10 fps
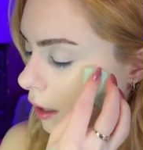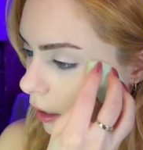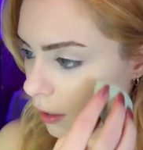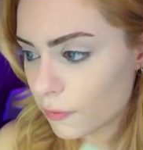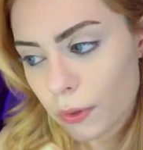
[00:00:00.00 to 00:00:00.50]

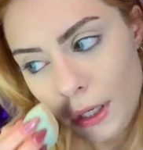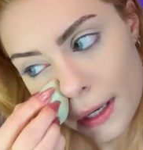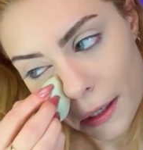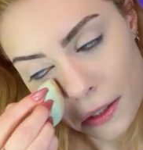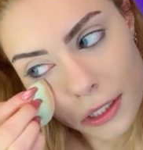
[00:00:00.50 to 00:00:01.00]
if you can
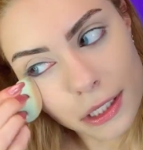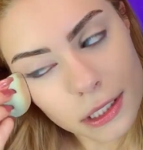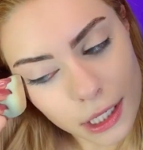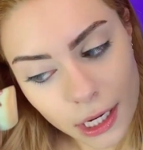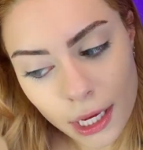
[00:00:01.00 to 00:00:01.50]
actually
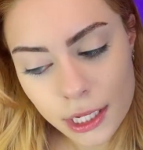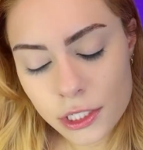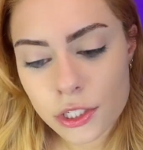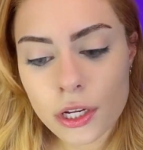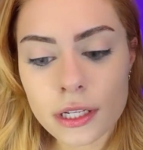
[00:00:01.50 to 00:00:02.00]
see,
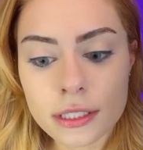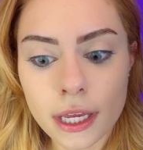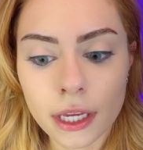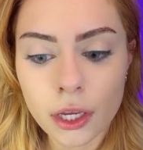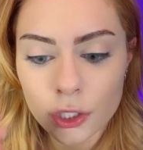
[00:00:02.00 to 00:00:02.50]
it's just
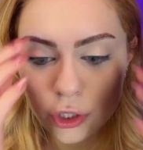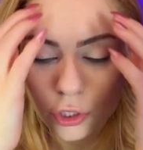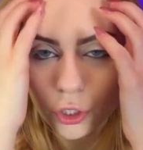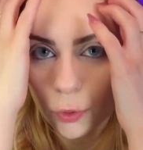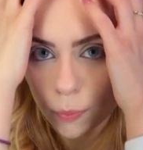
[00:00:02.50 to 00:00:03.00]
like
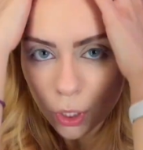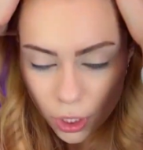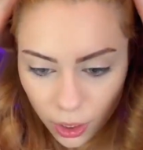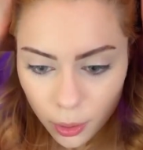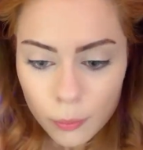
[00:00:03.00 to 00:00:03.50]

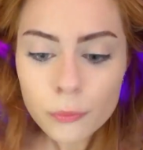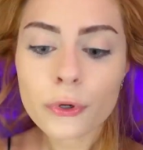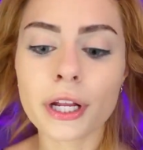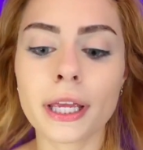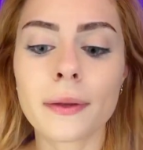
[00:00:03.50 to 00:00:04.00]
super
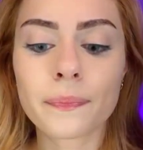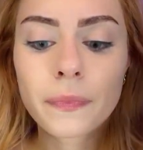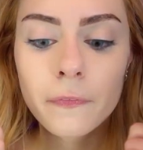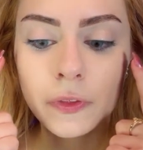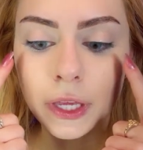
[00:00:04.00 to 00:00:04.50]
pretty.
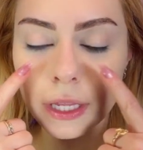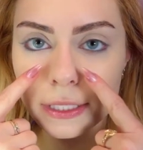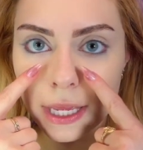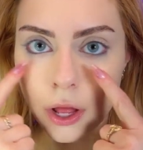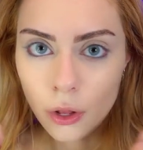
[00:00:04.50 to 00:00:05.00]
You can
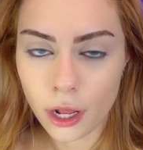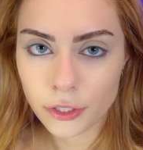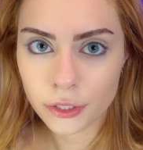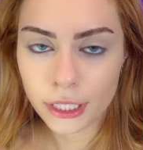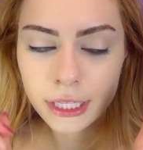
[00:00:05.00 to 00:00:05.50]
tell
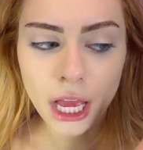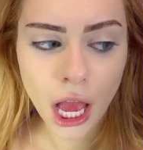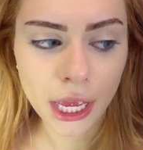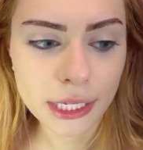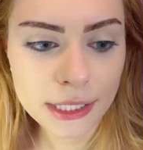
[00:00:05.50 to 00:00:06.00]
underneath the
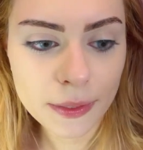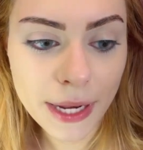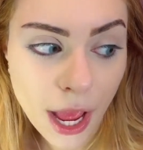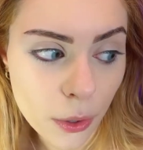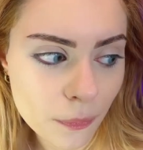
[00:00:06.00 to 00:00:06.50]
eyes.
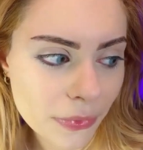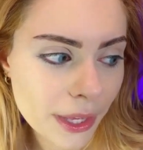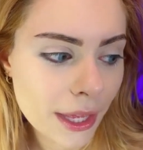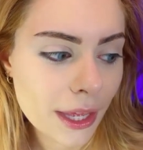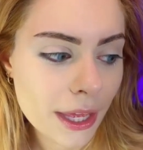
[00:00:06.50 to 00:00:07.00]
Now,
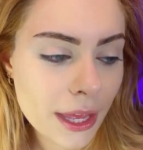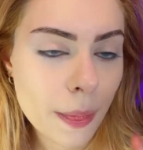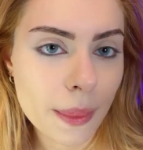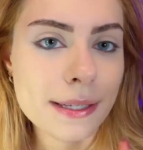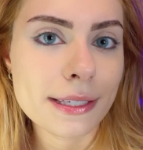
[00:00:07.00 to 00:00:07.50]

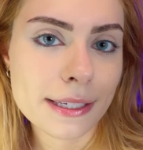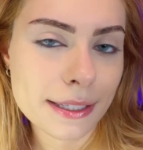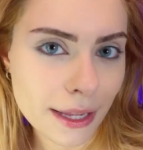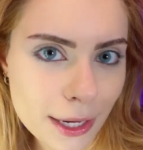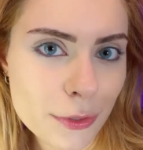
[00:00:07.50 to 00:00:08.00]
this is
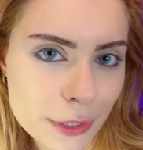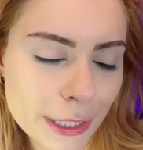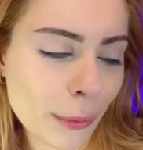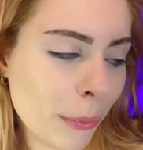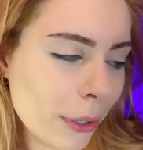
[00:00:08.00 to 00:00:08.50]
the
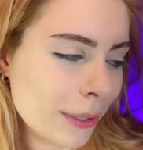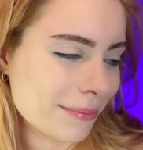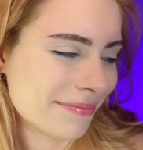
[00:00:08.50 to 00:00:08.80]
interesting part.